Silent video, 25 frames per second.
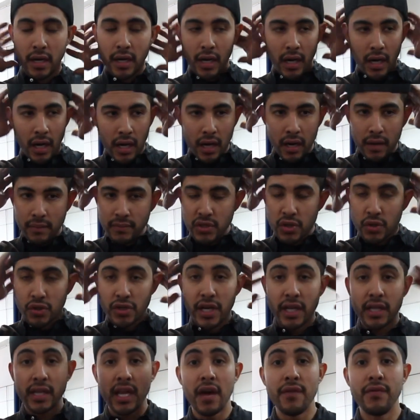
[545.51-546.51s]
So
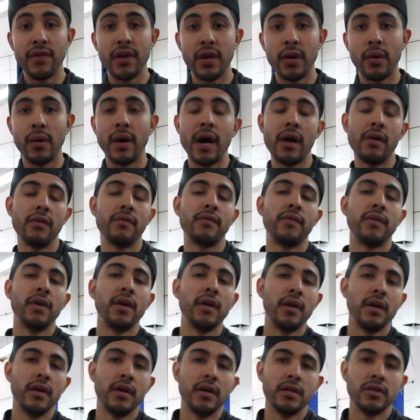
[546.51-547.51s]
check that video out
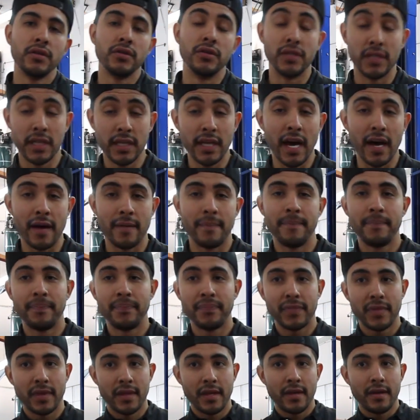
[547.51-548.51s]
to see that.
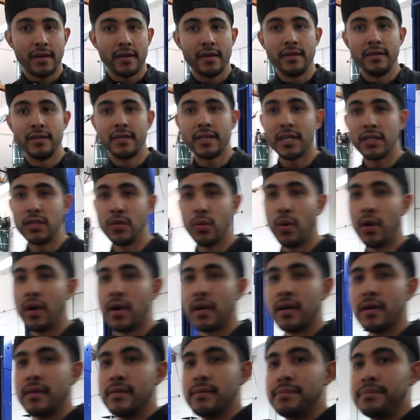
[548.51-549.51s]
Let's get to
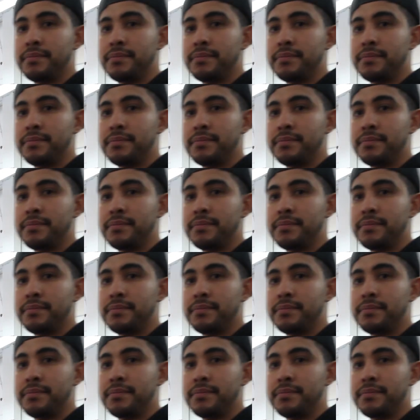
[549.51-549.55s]
work.